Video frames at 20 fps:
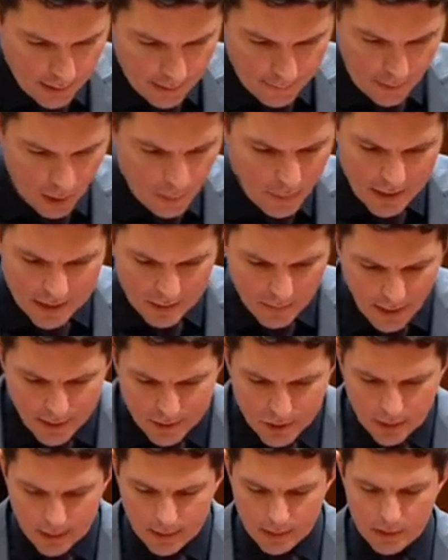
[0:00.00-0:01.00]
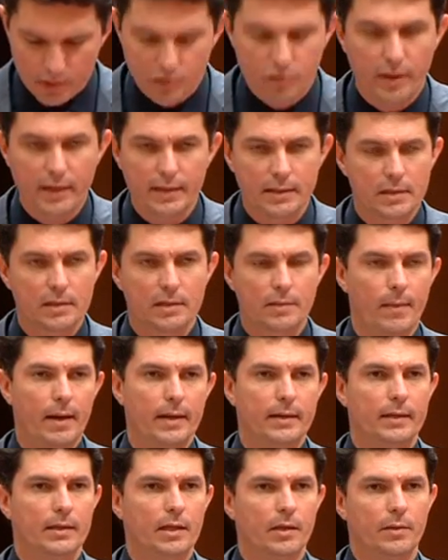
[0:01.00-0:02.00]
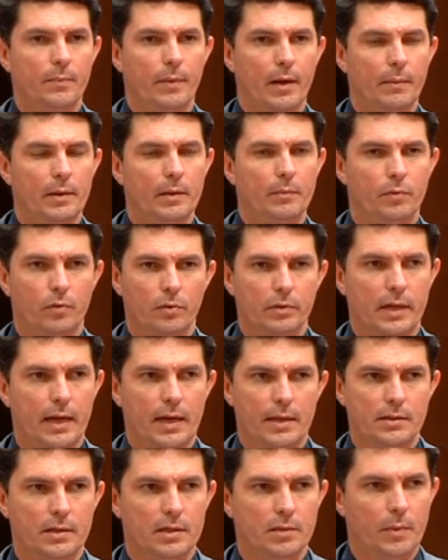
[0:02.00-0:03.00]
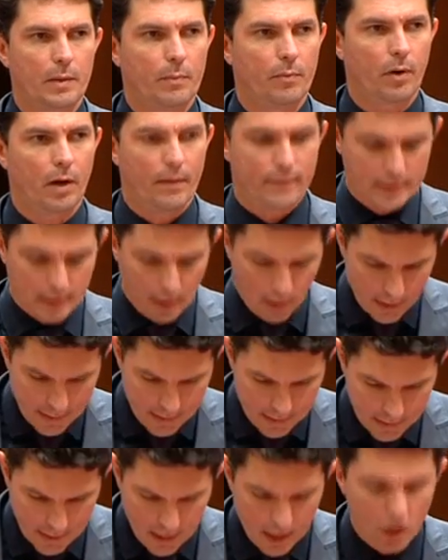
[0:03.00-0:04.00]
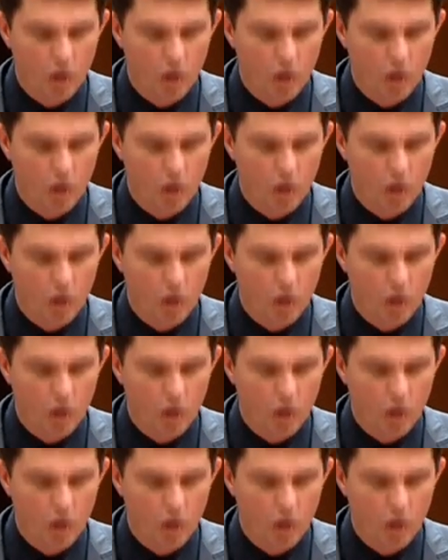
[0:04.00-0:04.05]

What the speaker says: Nobody's marching in the streets demanding that the public broadcasters be privatised.